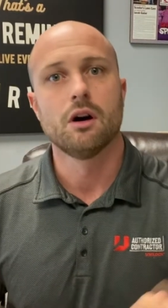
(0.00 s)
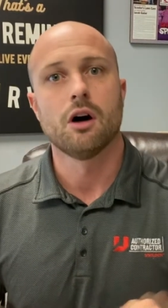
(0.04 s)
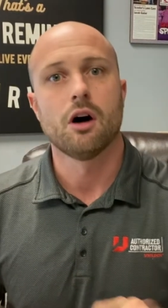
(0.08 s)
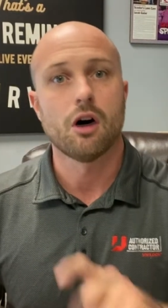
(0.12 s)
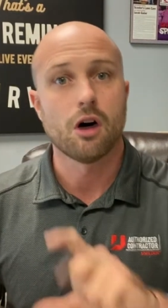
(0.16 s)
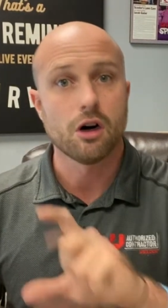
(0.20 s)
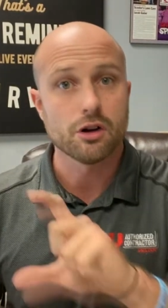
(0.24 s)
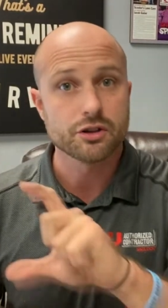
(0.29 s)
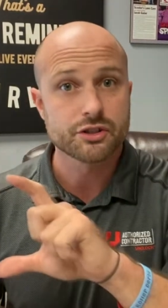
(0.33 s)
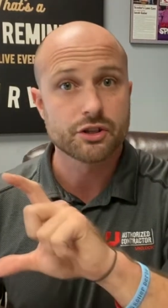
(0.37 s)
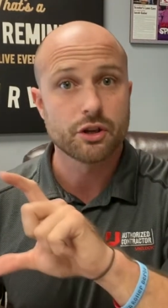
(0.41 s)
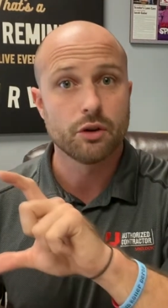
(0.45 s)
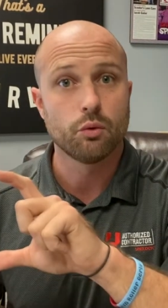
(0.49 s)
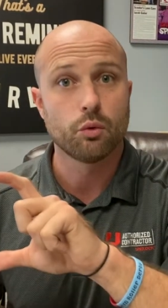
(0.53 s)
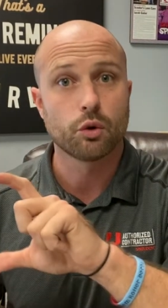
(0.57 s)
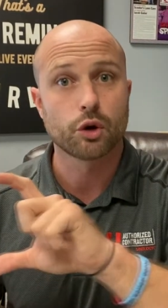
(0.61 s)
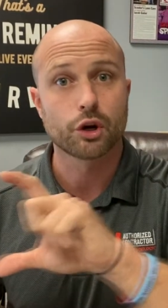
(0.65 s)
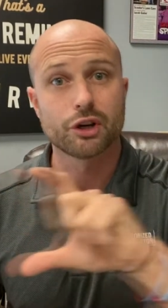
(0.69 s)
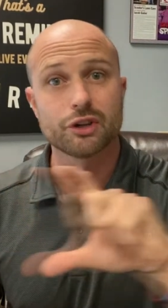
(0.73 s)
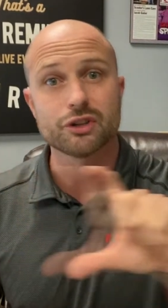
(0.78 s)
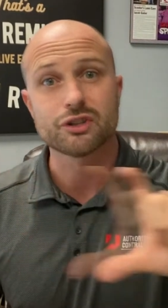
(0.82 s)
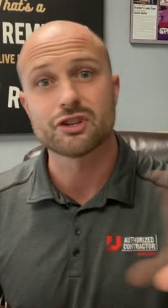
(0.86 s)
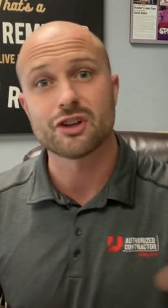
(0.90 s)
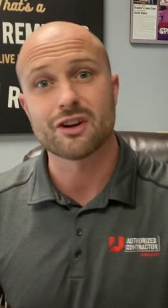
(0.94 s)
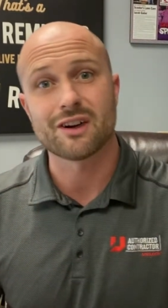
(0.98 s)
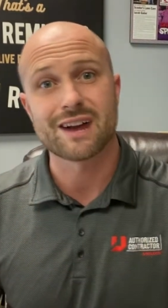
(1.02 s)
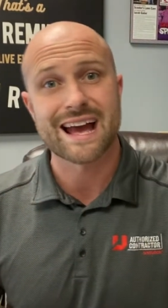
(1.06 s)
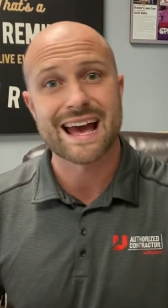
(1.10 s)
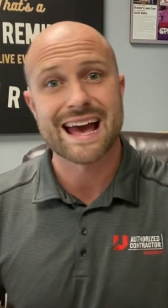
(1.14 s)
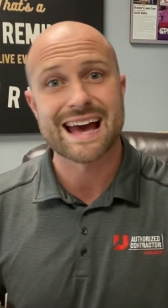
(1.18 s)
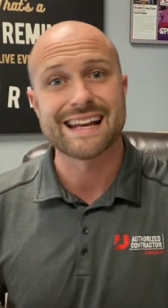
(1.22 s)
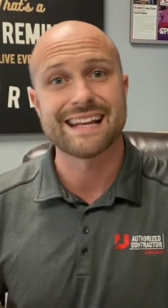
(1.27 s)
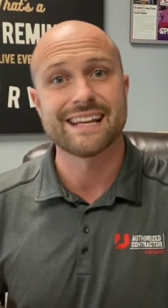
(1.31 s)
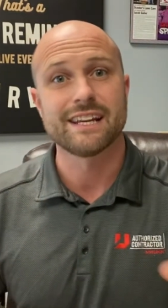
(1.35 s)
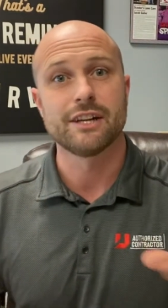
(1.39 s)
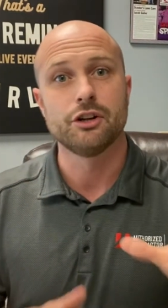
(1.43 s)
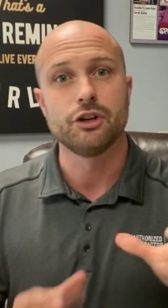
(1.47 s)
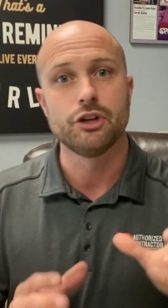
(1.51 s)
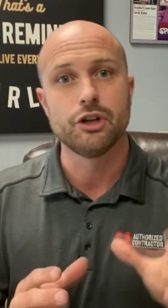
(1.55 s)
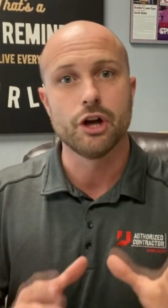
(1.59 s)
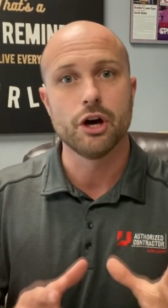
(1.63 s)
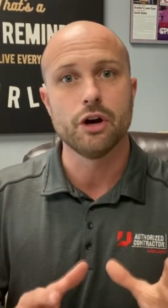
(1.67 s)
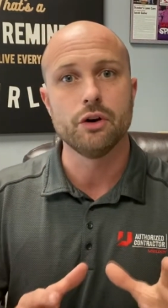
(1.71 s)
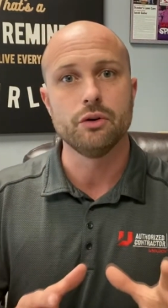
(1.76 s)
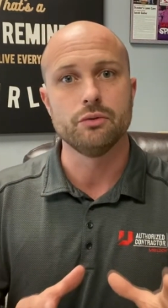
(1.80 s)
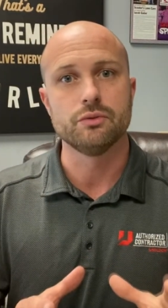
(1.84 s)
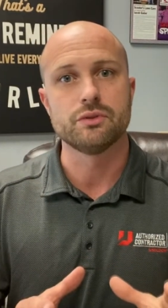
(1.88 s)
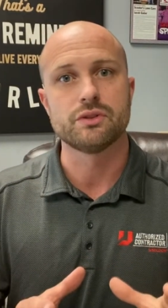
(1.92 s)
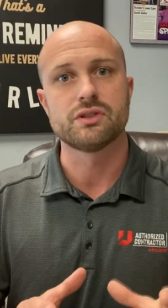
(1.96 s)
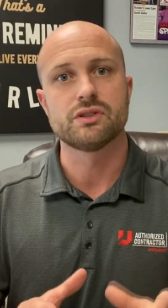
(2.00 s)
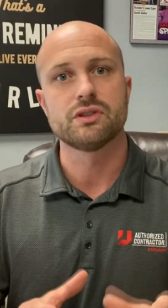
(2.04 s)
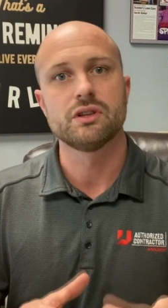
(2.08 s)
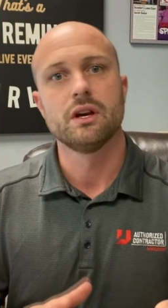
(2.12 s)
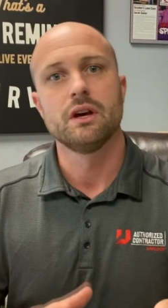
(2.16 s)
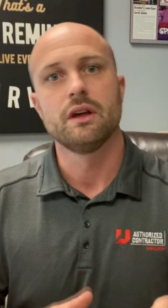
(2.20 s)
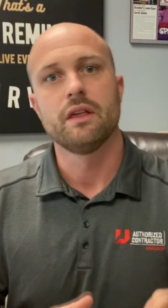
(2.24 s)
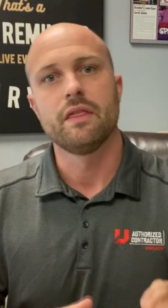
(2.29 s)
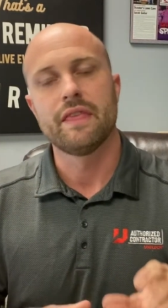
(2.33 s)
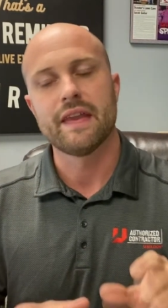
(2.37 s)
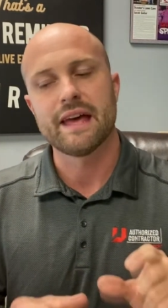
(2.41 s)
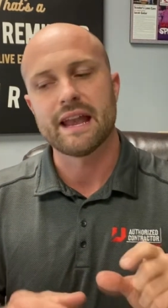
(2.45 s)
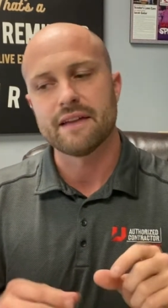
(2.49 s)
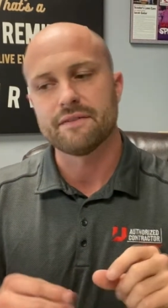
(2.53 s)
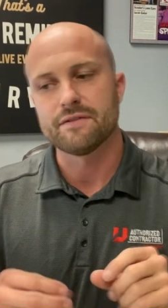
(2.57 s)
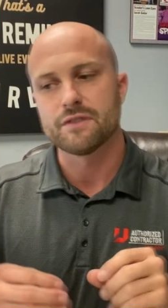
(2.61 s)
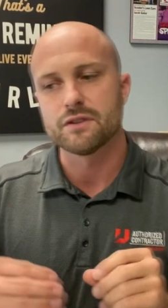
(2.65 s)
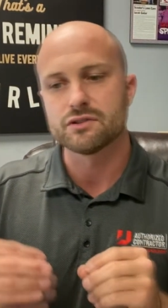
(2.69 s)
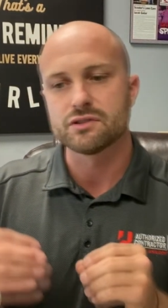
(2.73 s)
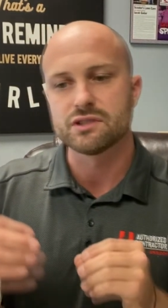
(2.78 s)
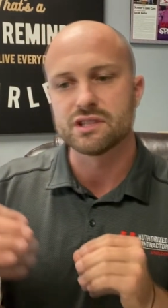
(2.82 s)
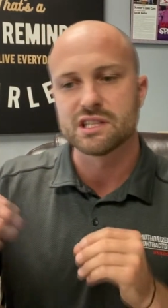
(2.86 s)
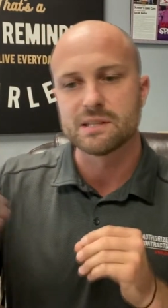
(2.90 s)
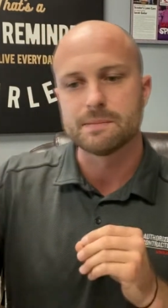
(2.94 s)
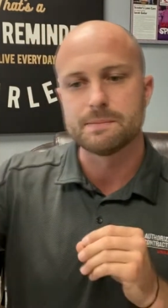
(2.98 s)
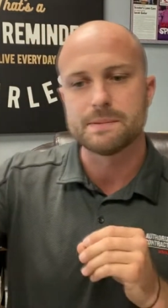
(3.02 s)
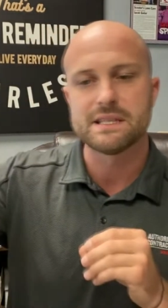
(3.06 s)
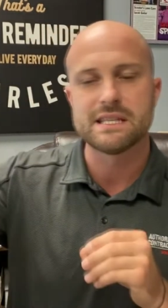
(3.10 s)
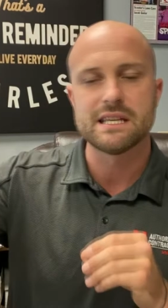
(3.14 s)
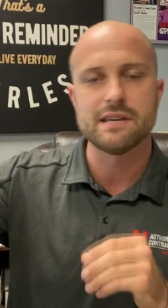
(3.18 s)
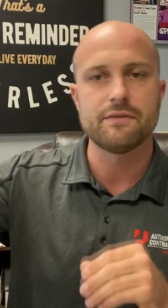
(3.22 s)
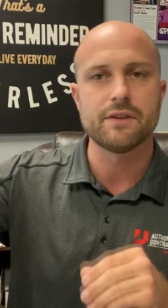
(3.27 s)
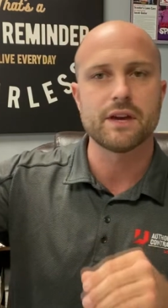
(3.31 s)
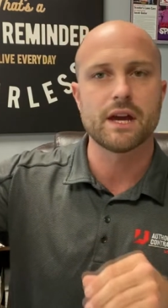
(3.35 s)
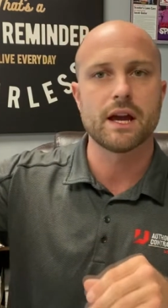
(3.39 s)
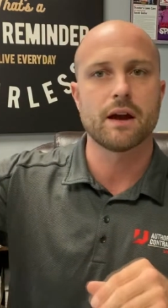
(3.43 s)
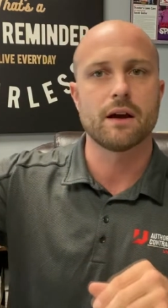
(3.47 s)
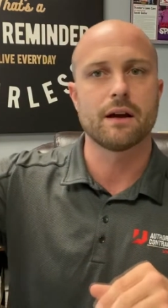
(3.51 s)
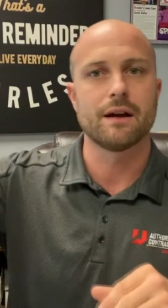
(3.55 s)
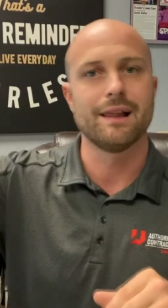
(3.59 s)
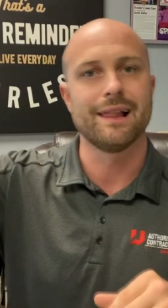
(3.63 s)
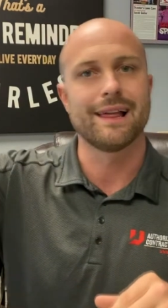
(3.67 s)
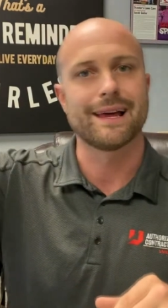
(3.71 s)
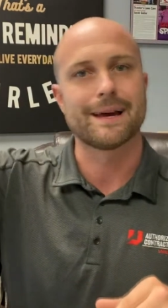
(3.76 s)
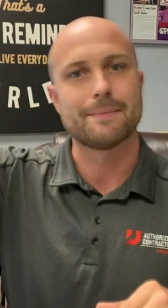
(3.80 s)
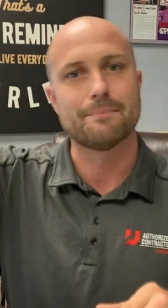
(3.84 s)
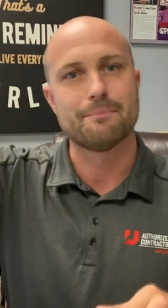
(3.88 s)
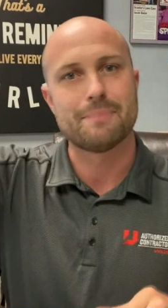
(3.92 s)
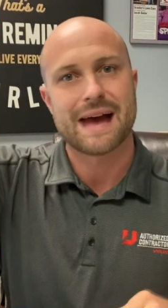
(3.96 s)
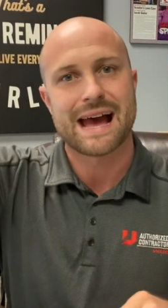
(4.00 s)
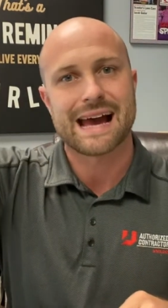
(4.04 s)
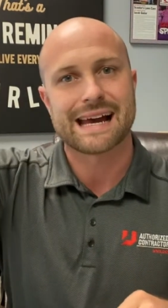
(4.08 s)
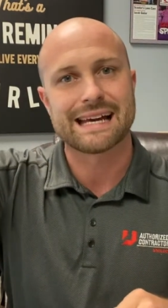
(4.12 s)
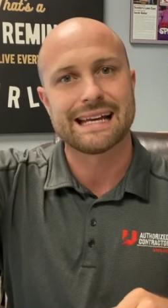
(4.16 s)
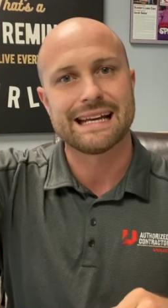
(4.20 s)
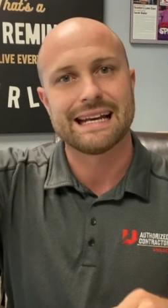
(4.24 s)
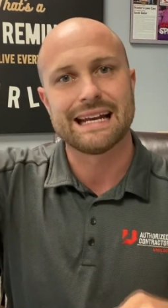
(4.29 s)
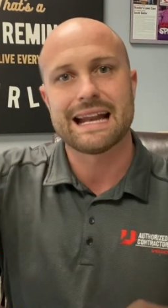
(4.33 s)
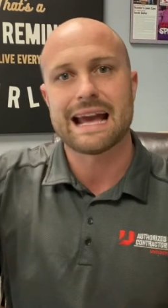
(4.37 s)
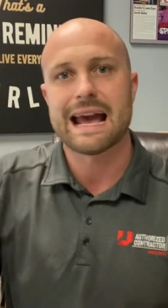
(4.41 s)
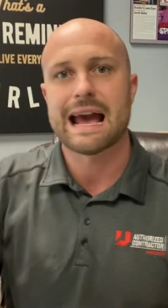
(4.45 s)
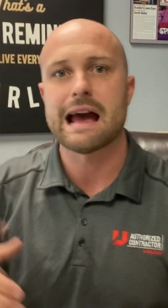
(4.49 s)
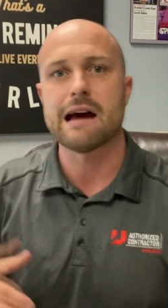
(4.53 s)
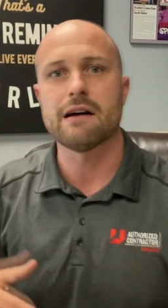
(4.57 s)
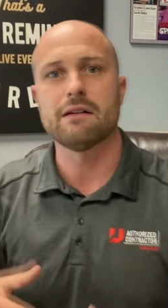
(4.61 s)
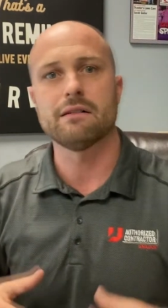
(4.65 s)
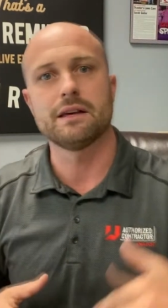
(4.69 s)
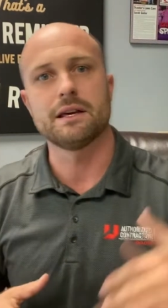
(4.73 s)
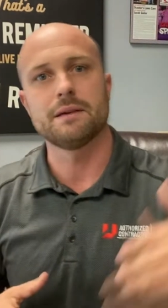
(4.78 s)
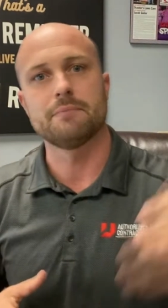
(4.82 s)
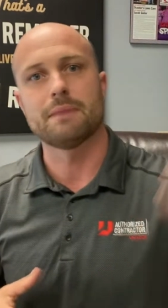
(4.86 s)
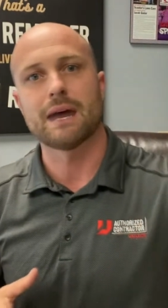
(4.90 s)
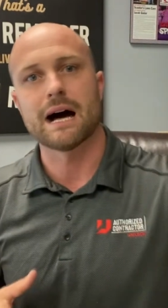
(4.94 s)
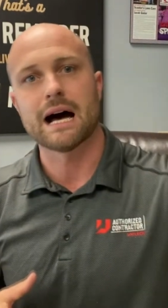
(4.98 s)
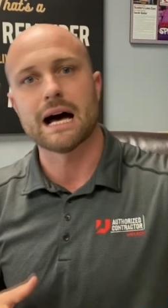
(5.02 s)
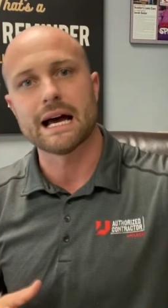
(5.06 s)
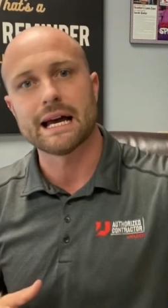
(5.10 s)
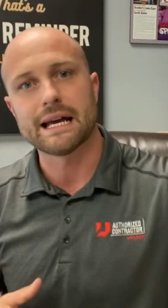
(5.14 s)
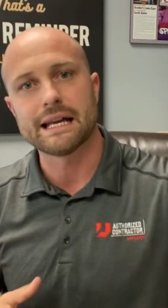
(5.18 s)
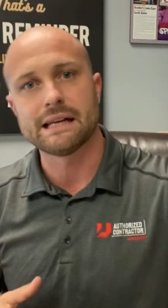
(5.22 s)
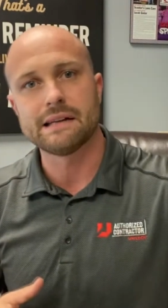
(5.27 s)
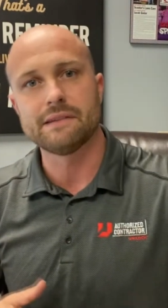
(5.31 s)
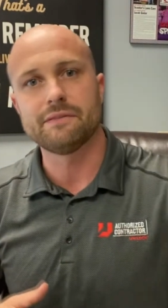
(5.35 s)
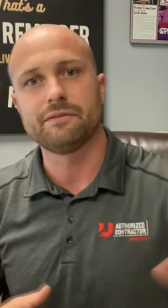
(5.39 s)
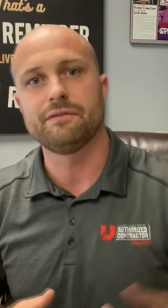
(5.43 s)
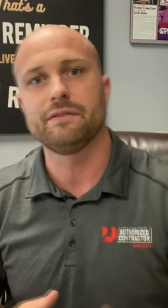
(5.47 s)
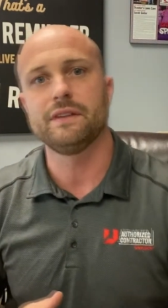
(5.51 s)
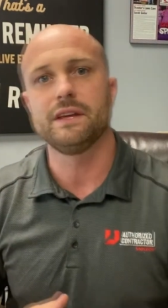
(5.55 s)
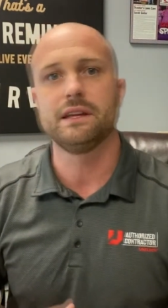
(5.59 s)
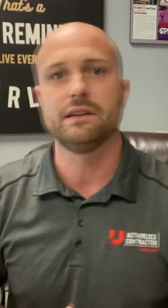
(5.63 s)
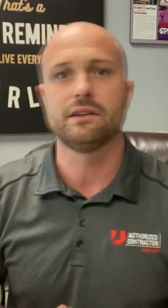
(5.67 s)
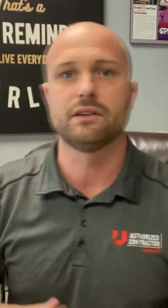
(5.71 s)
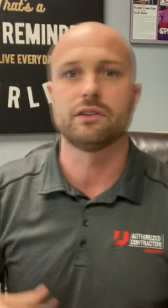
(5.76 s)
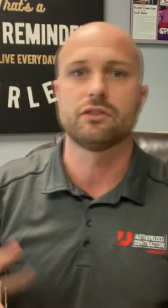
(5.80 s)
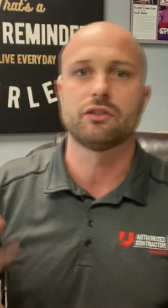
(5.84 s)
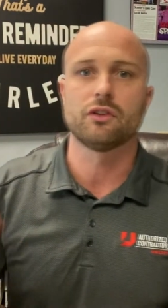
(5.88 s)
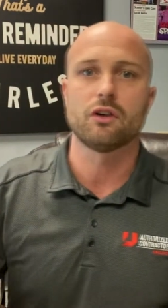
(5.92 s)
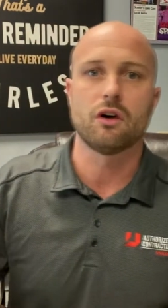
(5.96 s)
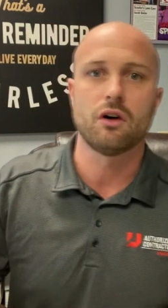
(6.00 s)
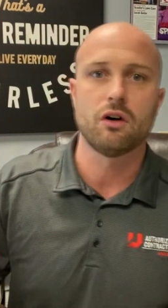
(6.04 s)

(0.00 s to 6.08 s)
Also, we're gonna start adding notes that if there's a specific area, like back in an alley, behind a fence,